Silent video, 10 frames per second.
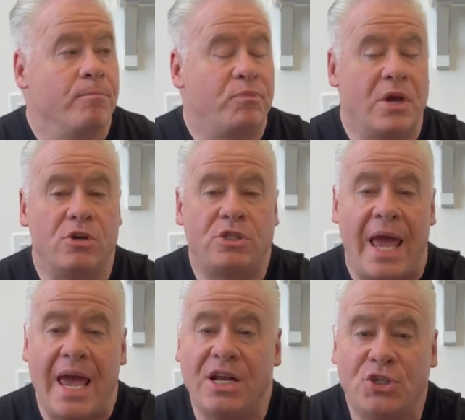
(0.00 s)
There's
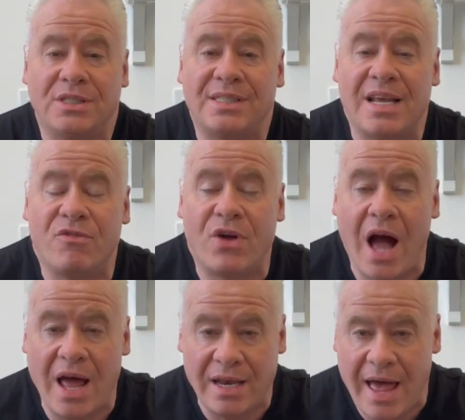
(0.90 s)
agents that have
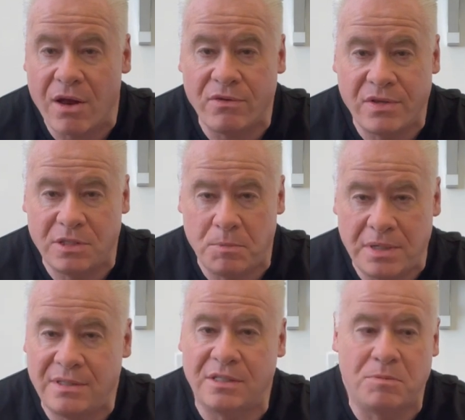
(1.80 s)
gotten out of this
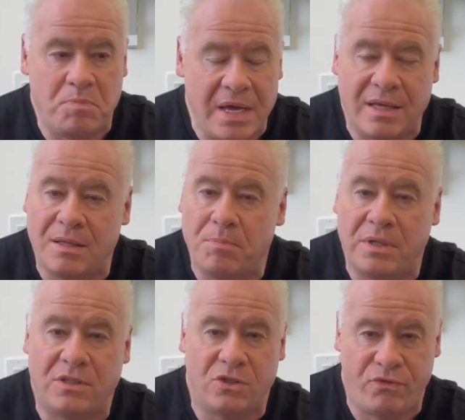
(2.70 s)
business, being in the
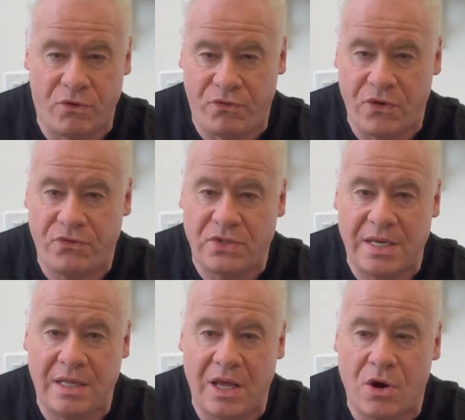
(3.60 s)
business for
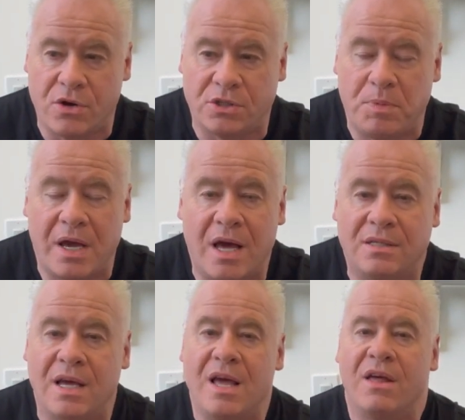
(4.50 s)
15 years,
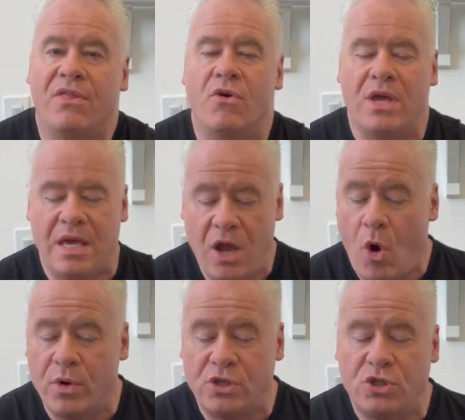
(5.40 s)
because their
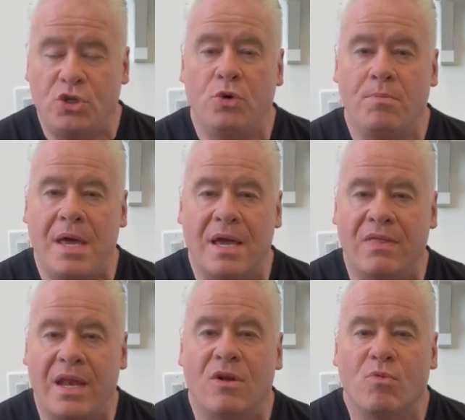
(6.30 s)
ego is too big and
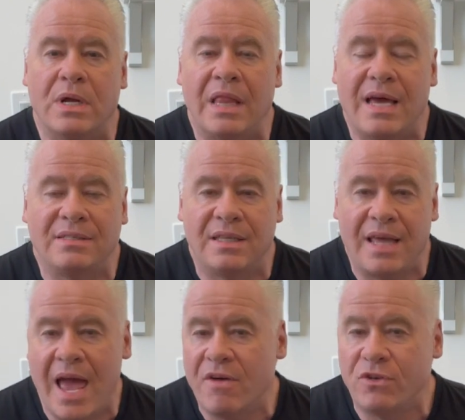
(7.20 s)
they didn't realize that they
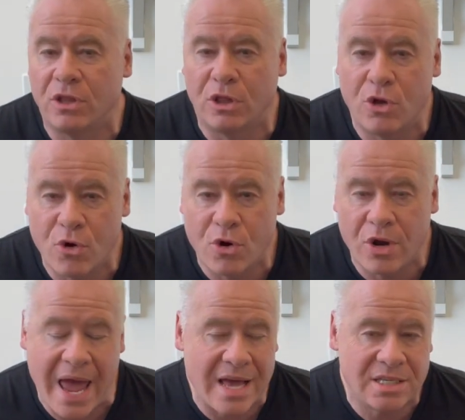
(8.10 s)
have to learn
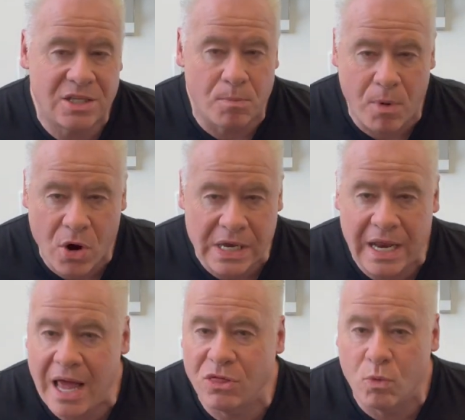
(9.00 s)
as the
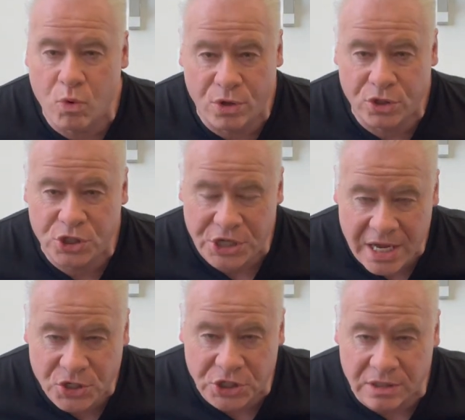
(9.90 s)
market and the world
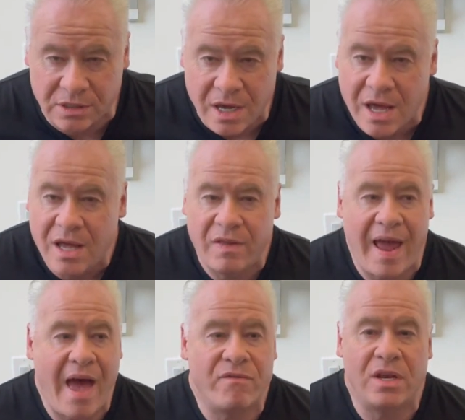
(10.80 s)
changes. They
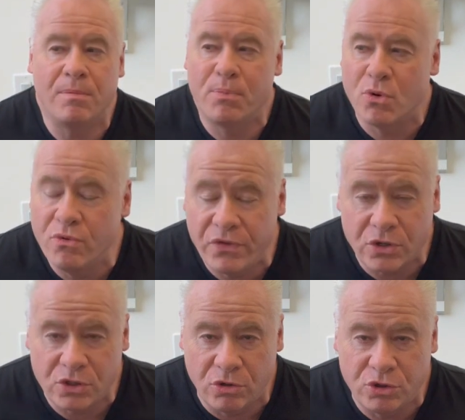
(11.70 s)
haven't improved their
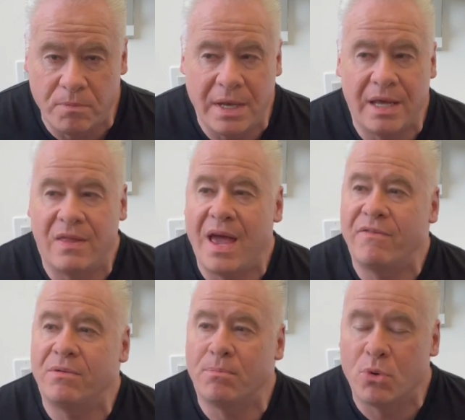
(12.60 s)
social media. They
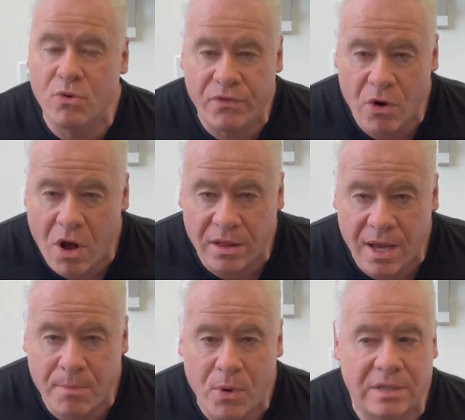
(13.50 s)
haven't improved their
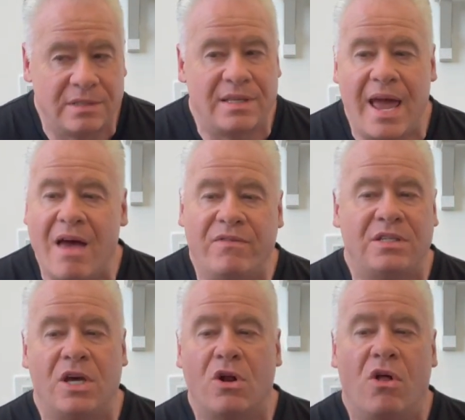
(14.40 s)
online presence. They haven't
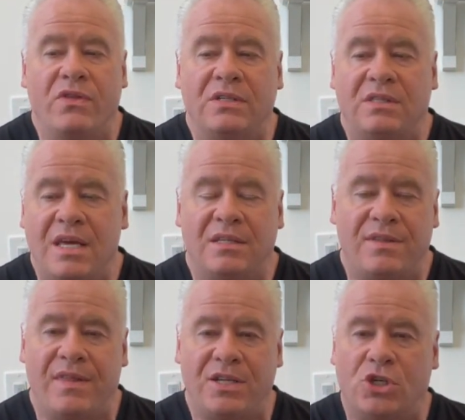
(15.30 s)
done all these things,
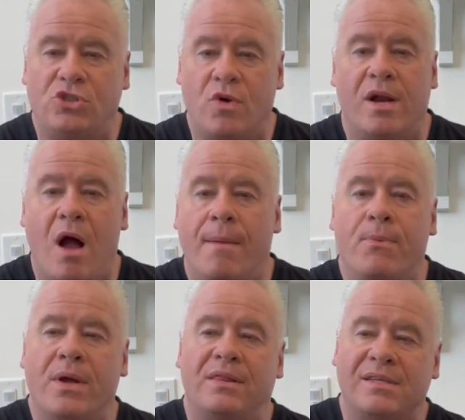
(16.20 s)
and they just try to
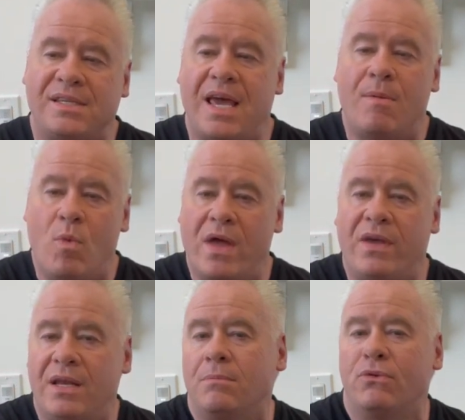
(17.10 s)
operate the same way they
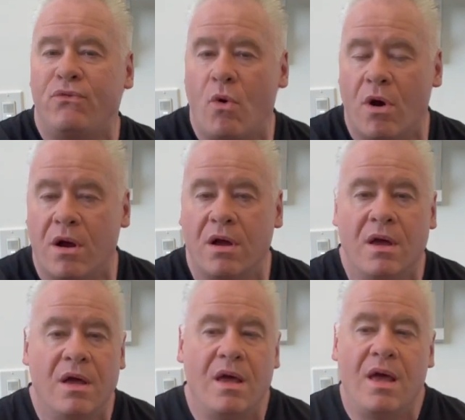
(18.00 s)
did before,
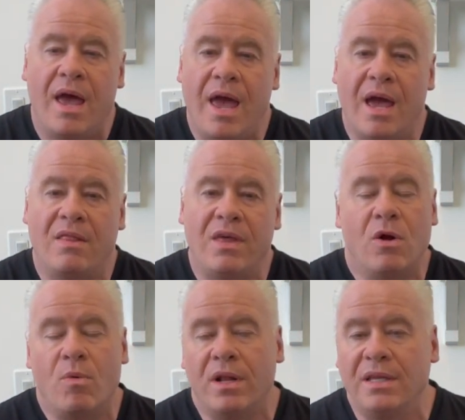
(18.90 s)
and they
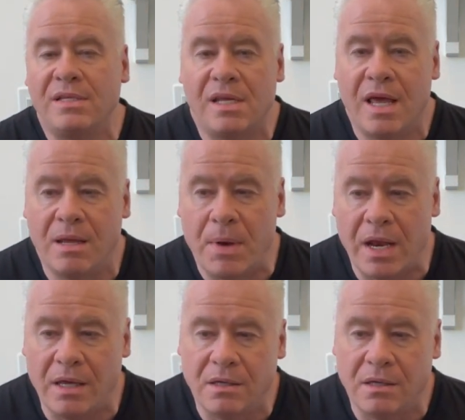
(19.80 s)
don't want to listen to anybody.